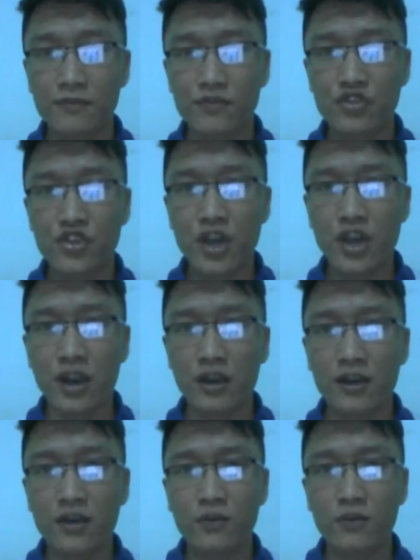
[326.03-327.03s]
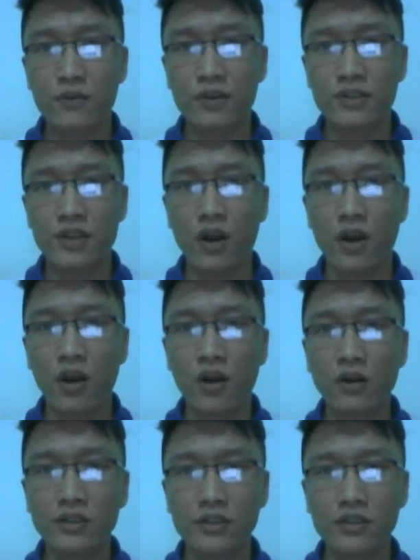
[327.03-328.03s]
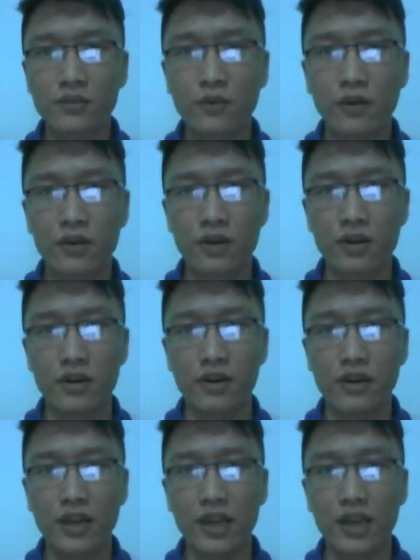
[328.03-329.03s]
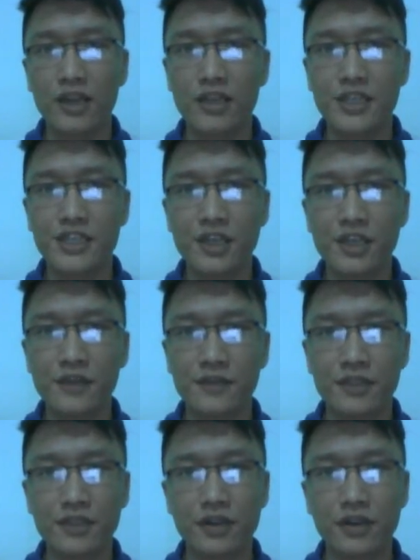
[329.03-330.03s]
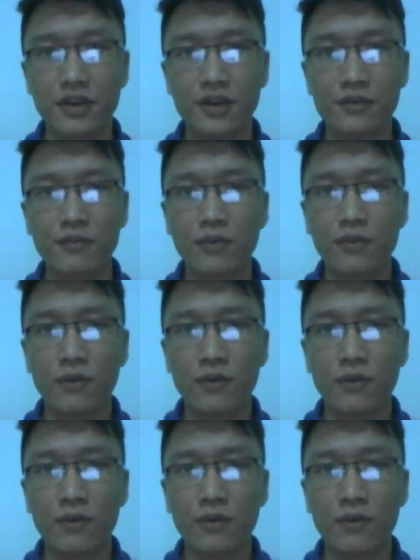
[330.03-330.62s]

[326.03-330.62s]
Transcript: Jack was a hard worker and he deserved to earn more